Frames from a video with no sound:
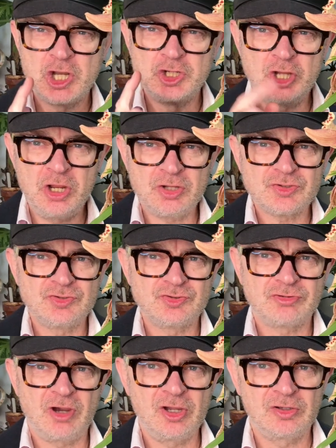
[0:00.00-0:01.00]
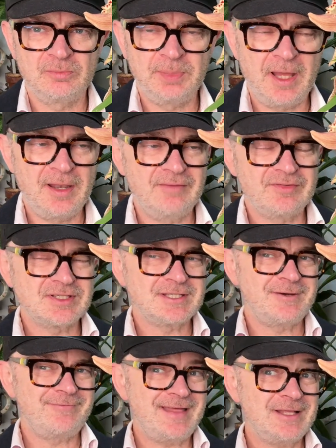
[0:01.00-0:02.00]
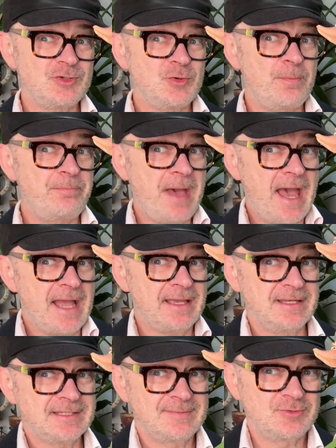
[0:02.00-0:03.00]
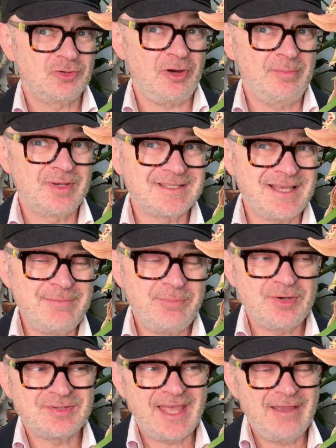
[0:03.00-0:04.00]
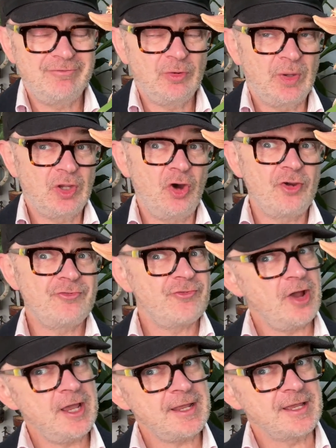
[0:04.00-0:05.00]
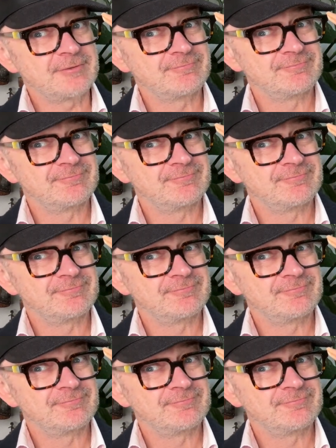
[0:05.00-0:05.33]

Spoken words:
No nonsense growing plant lovers, so if that's your bag, hit subscribe because I post every week on a Friday.